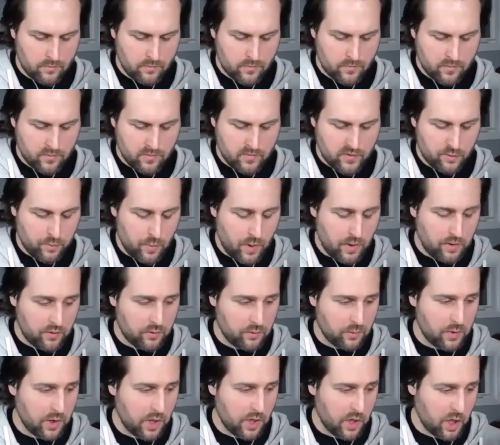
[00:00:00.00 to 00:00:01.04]
It
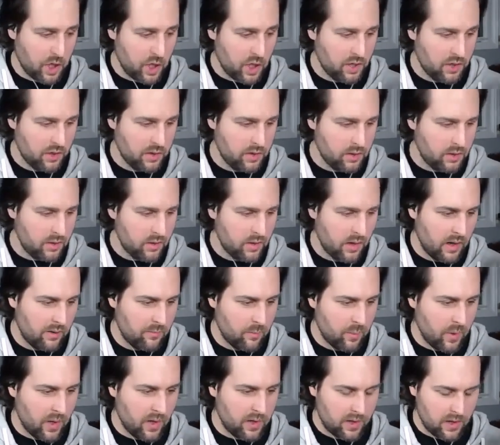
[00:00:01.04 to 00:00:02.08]
smells really good.
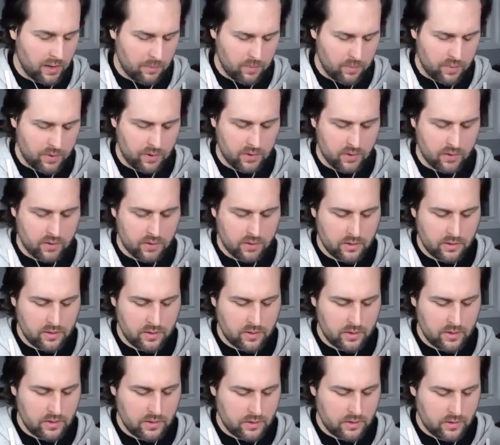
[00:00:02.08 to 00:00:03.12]
I've bought a couple
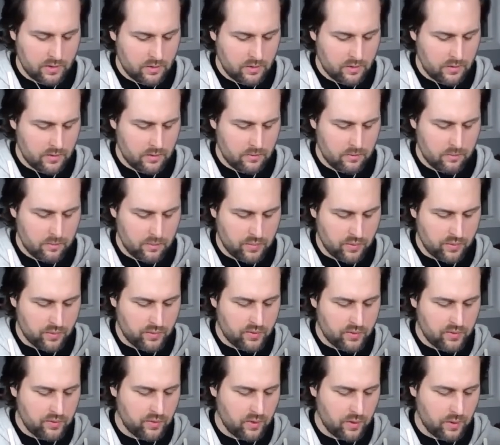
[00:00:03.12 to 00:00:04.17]

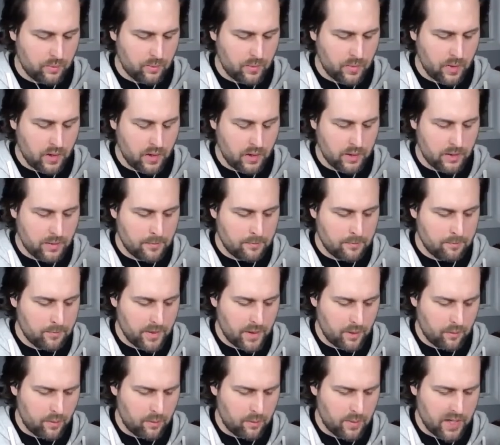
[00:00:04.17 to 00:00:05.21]
boots from
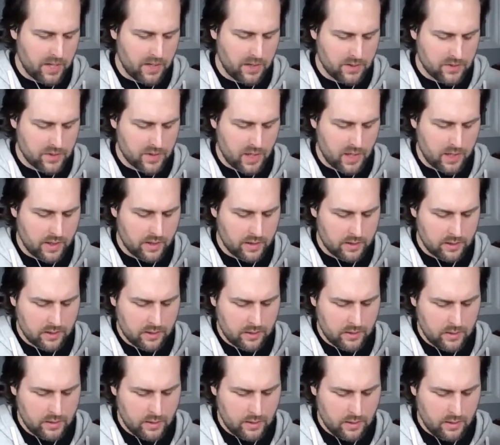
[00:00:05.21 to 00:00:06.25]
that were made in China
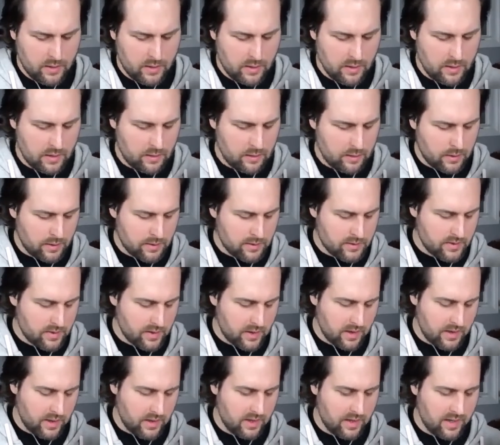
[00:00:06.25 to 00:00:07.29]
because
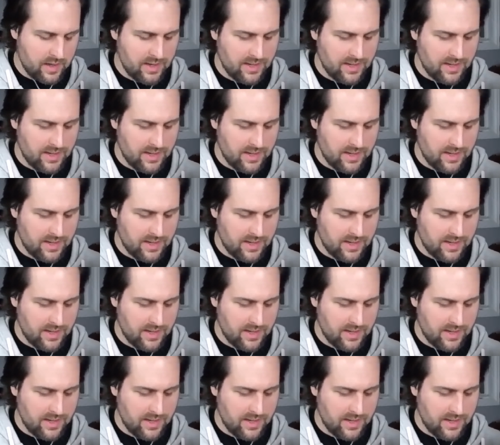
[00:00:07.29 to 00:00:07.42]
they